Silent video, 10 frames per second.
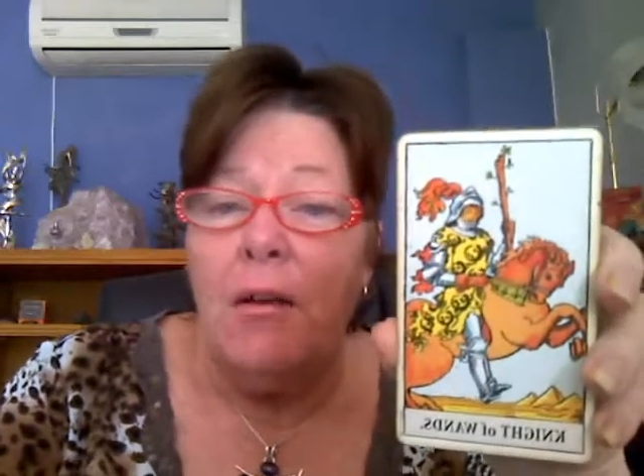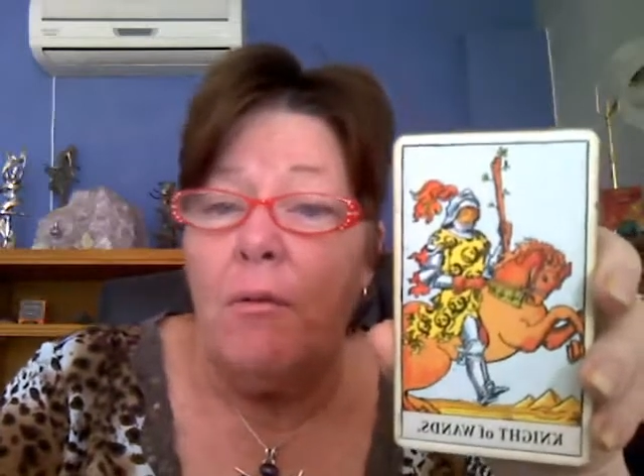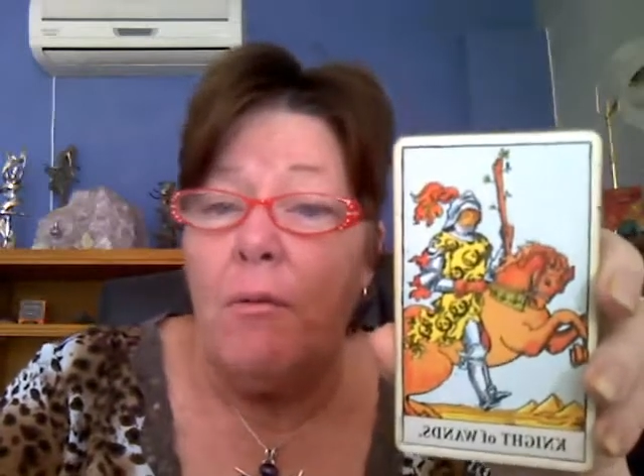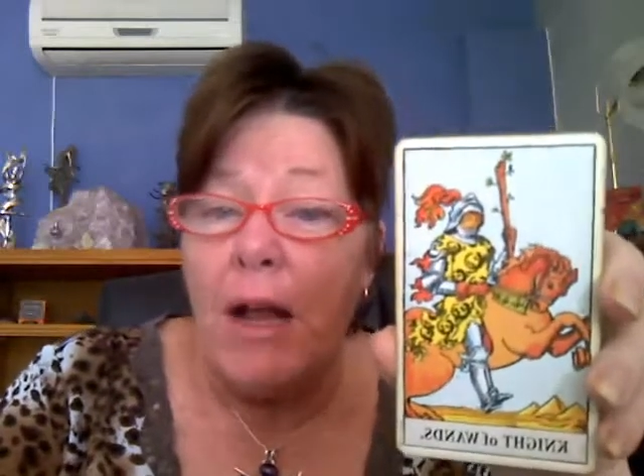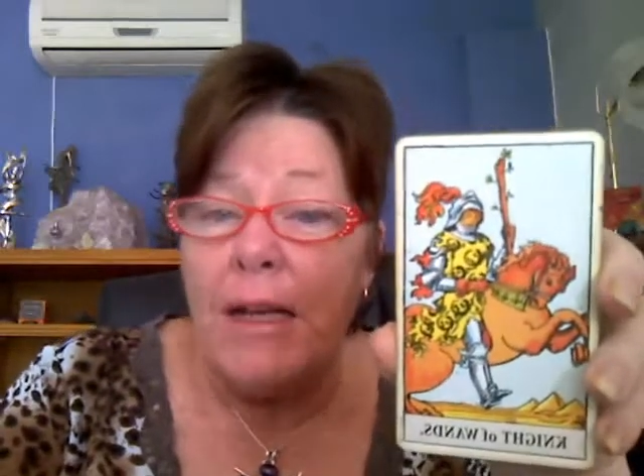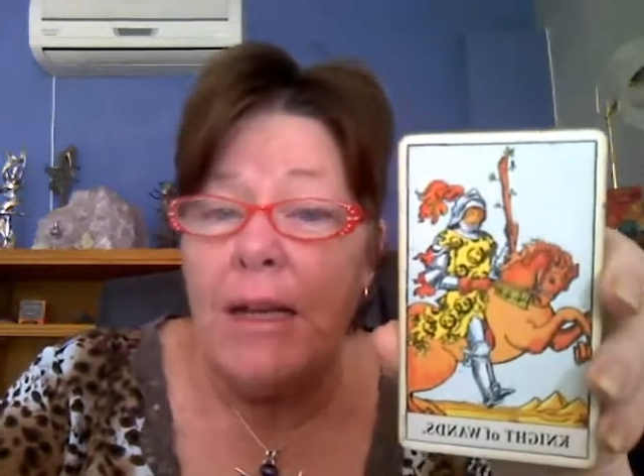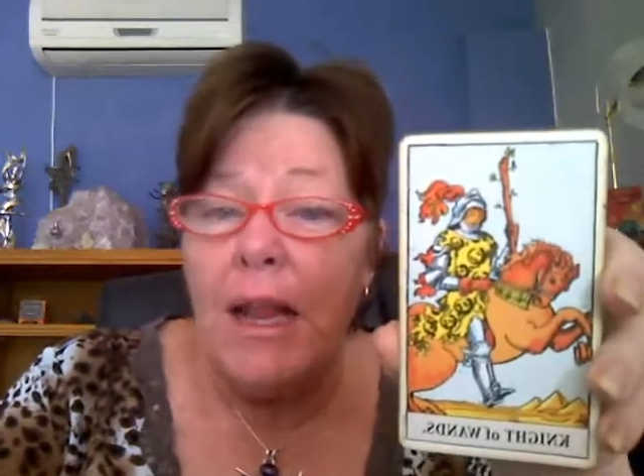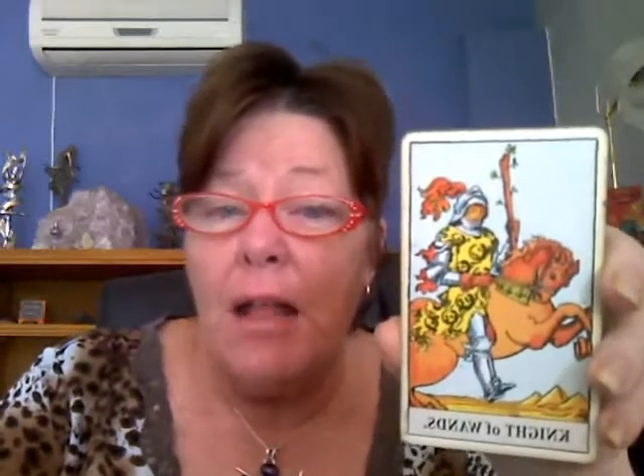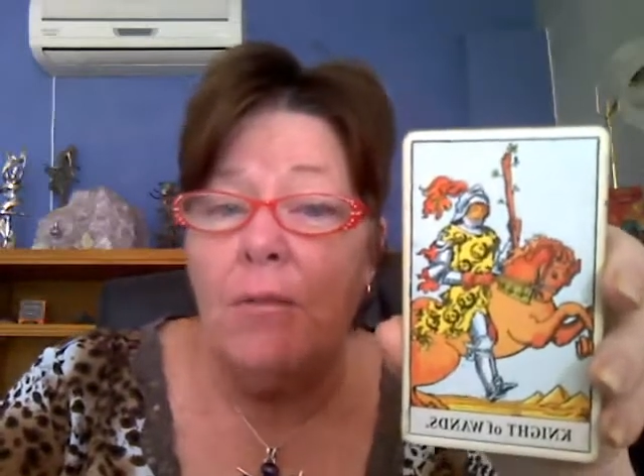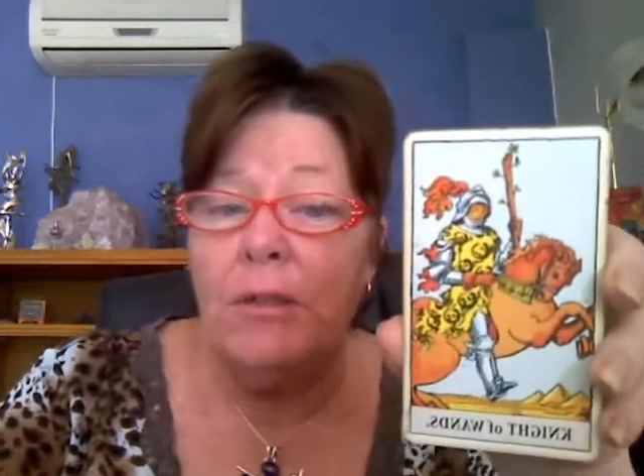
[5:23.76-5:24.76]
right
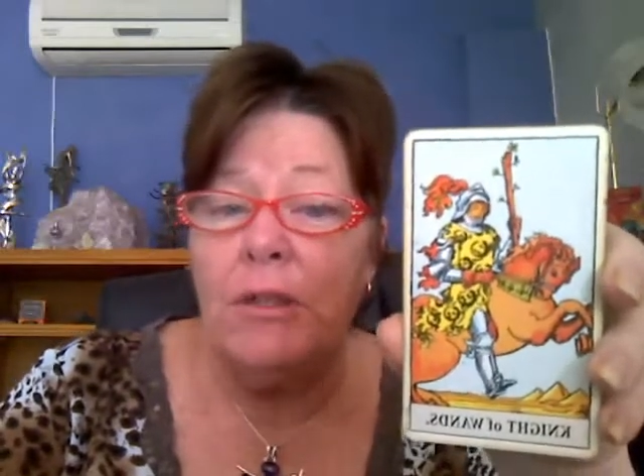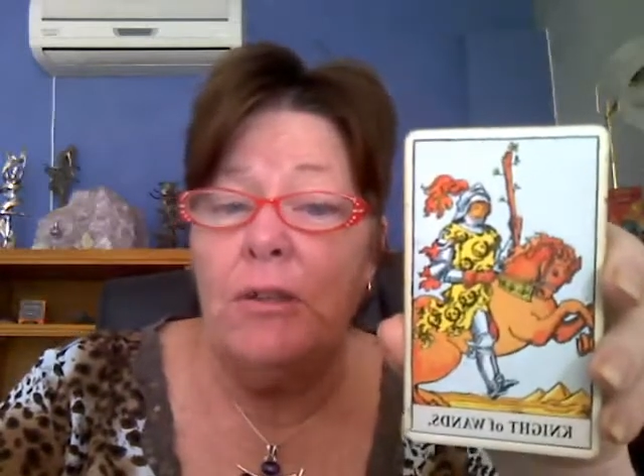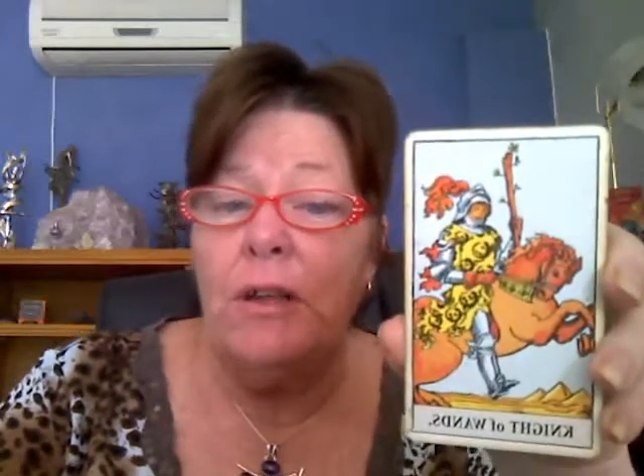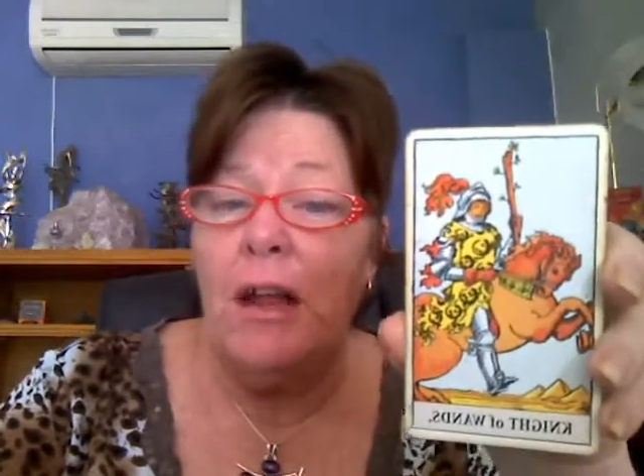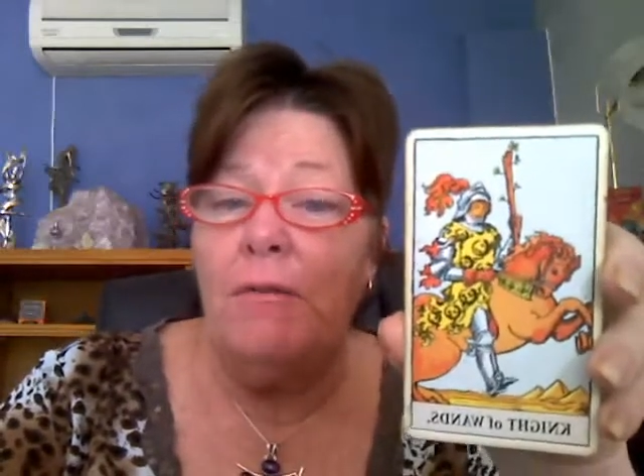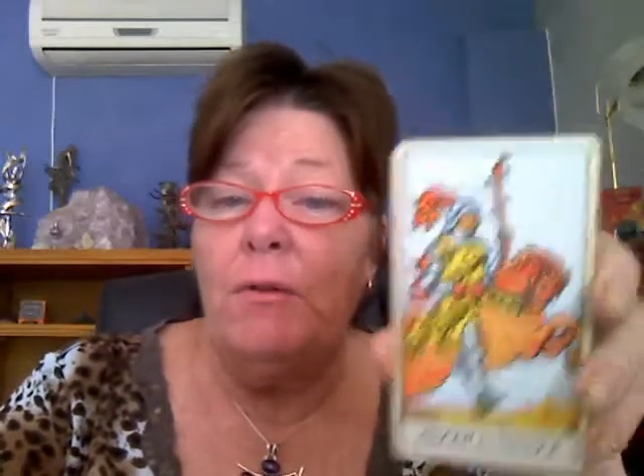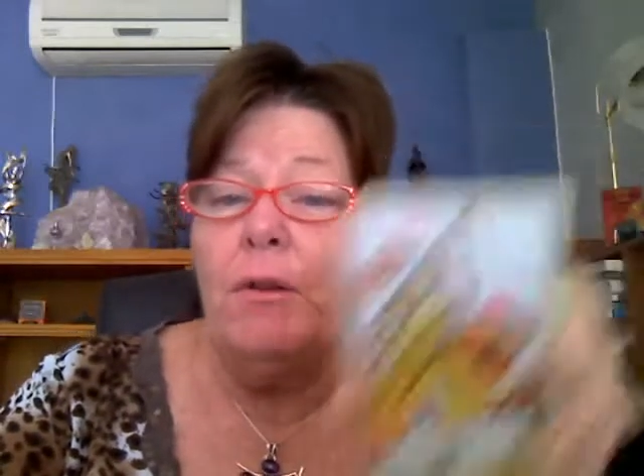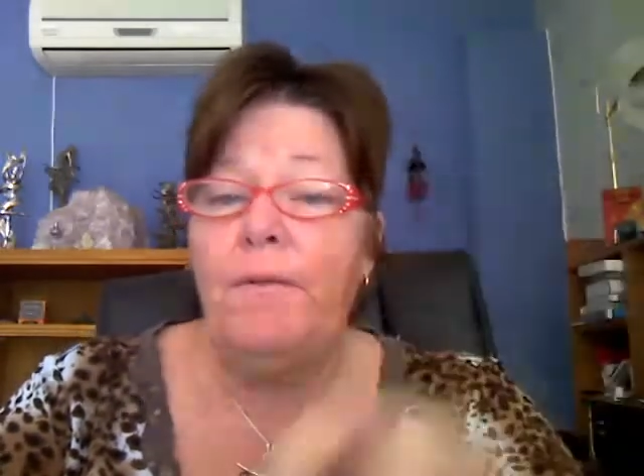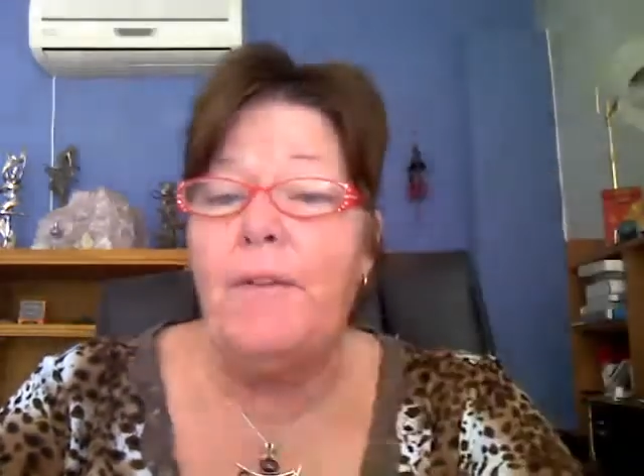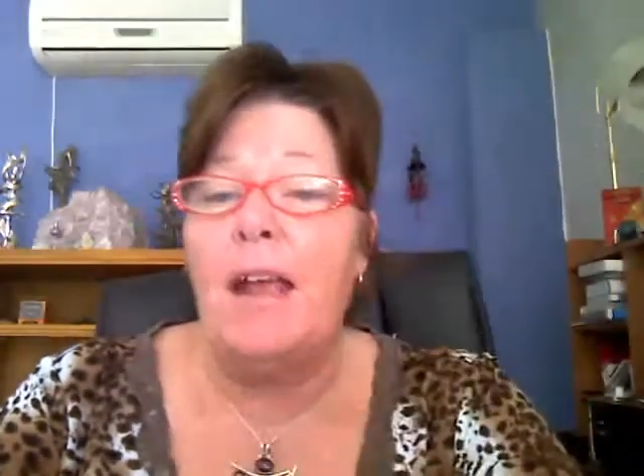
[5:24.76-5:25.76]
now, until you have
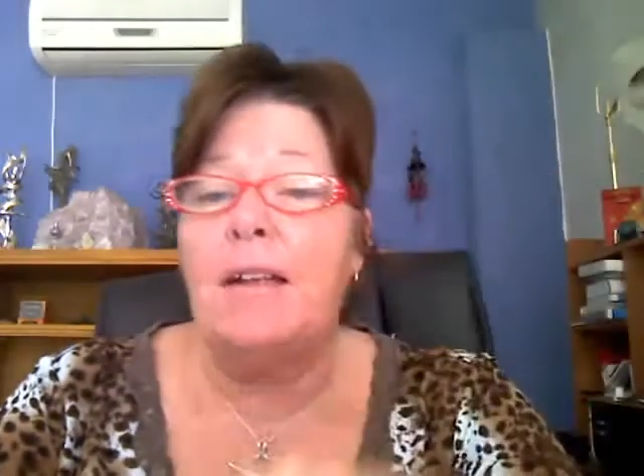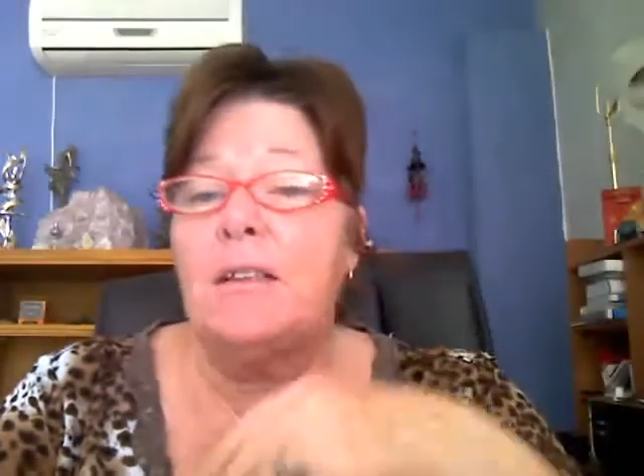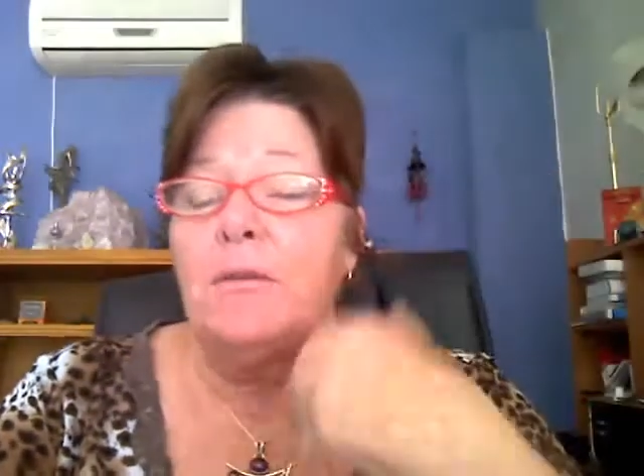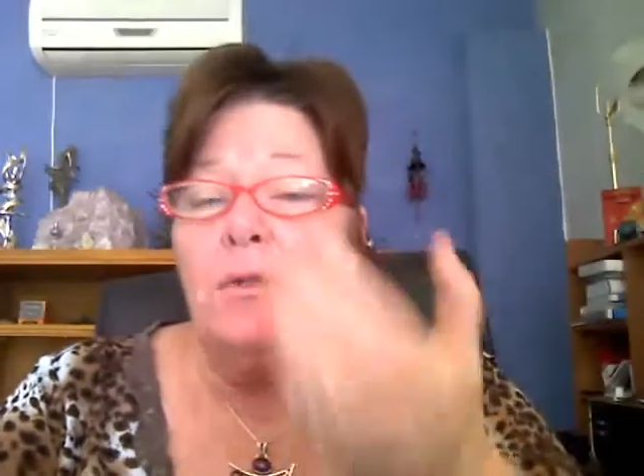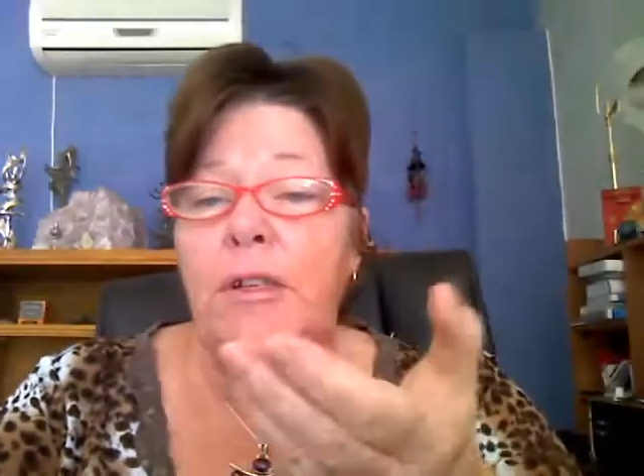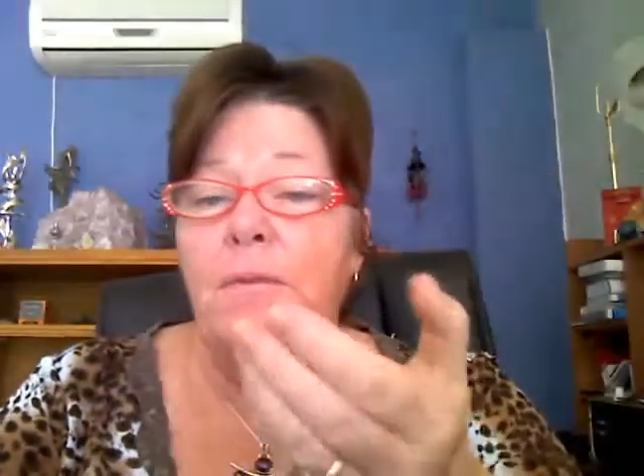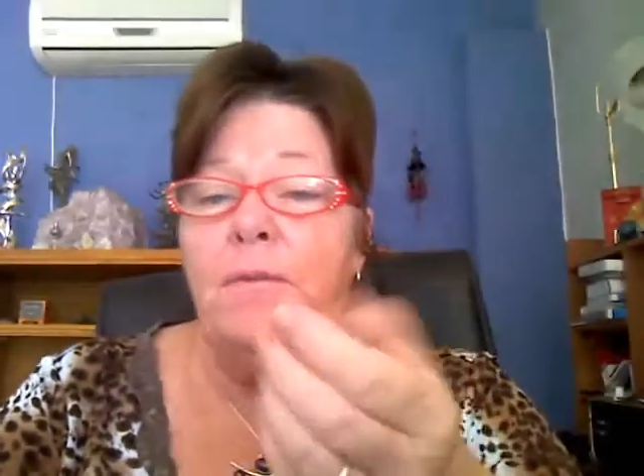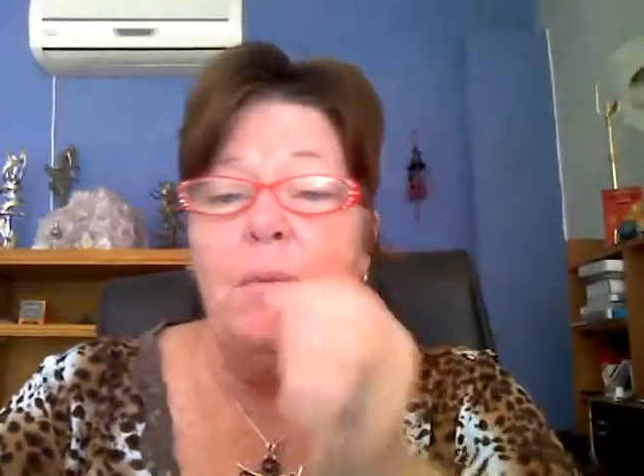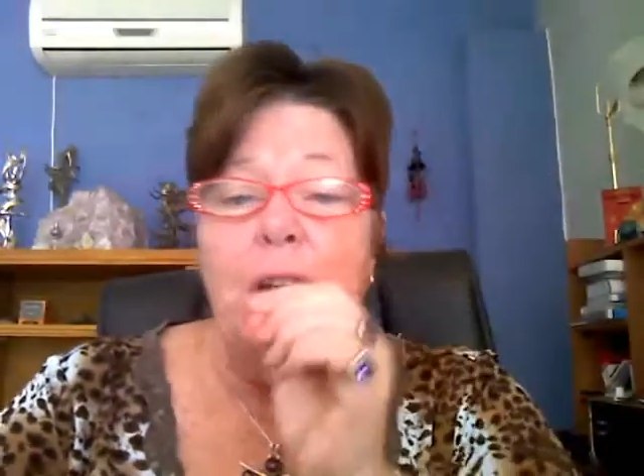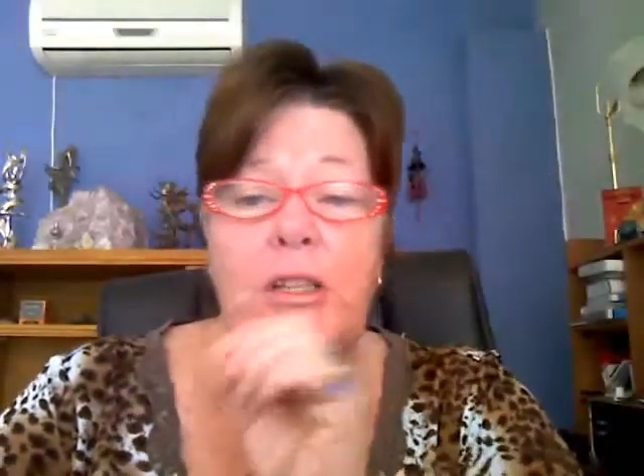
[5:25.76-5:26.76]
all the facts and all the
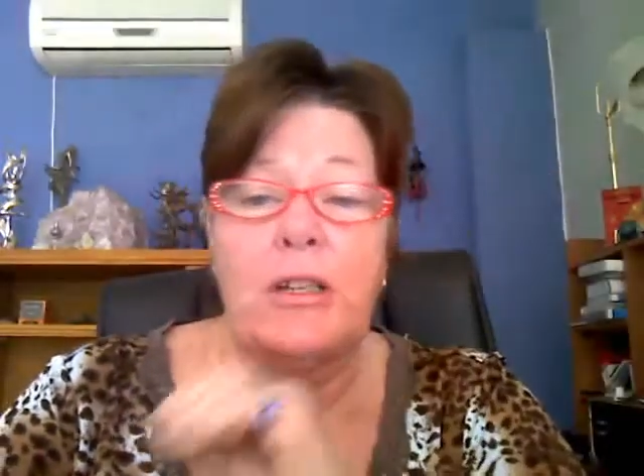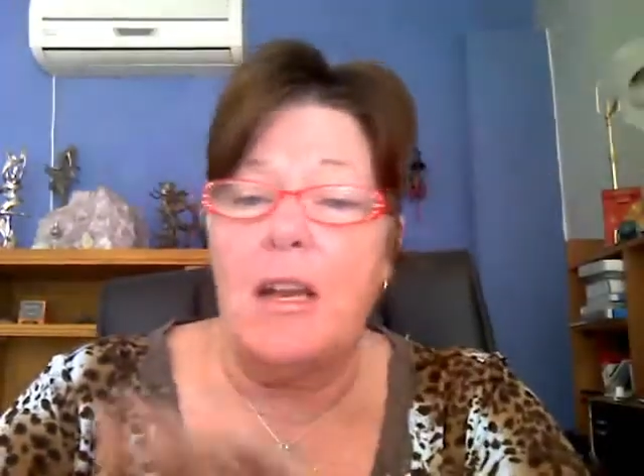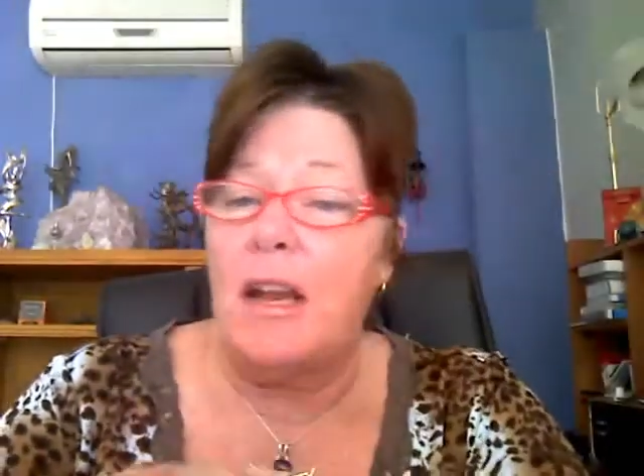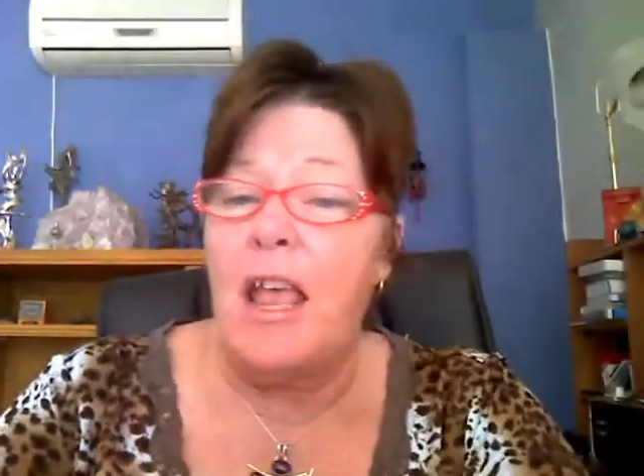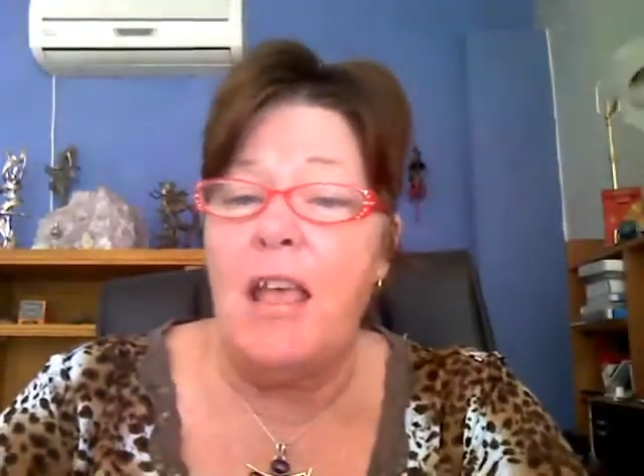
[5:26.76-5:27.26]
information and